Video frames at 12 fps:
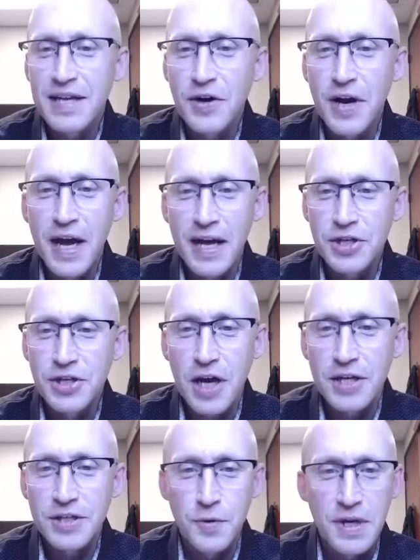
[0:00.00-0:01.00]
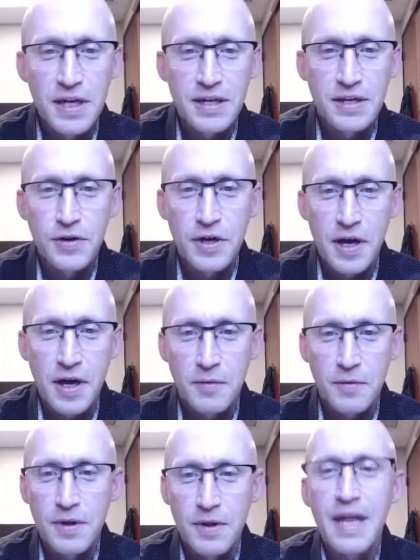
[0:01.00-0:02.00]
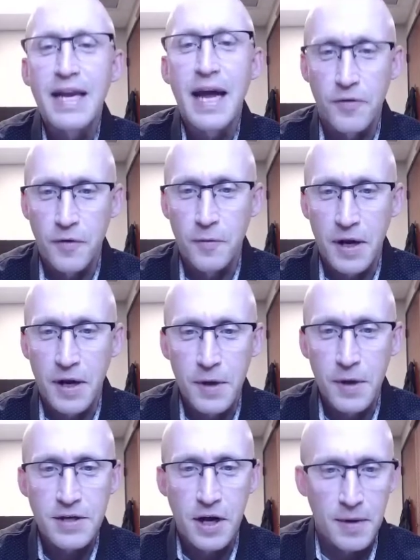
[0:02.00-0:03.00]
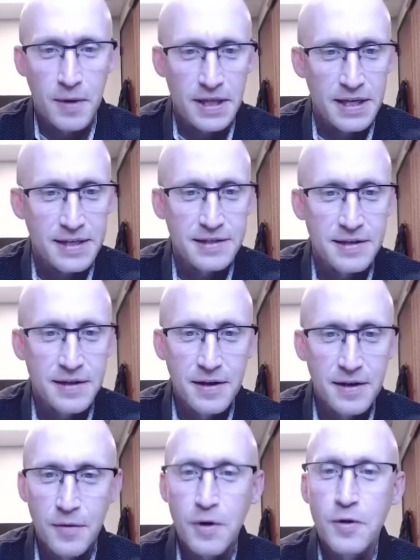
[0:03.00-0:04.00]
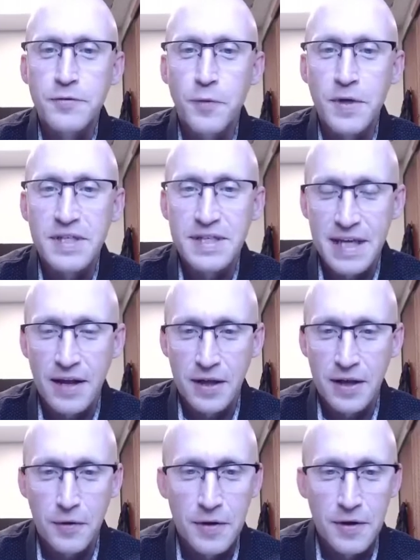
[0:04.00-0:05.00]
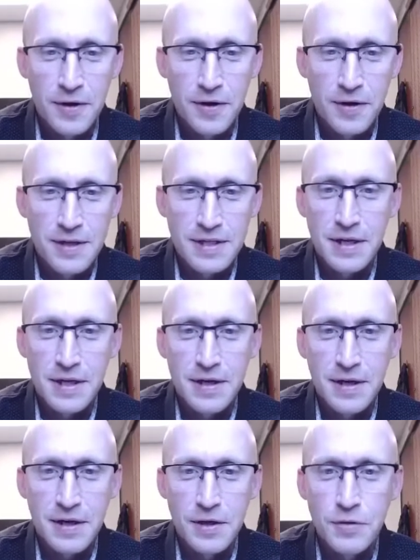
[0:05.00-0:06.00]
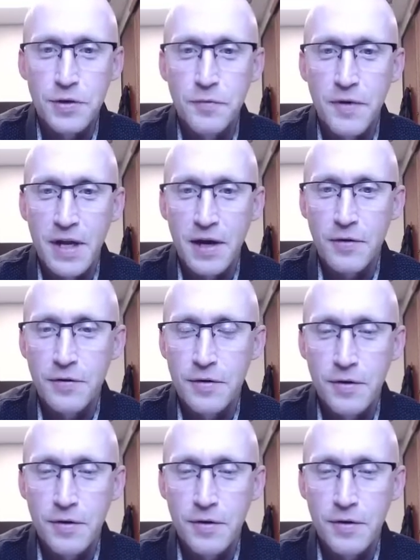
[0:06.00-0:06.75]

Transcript: Your head, Josh. Do we need to? You need to come lay down for a minute. We can talk about this. What are those voices telling you? Is it a, a YouTube video?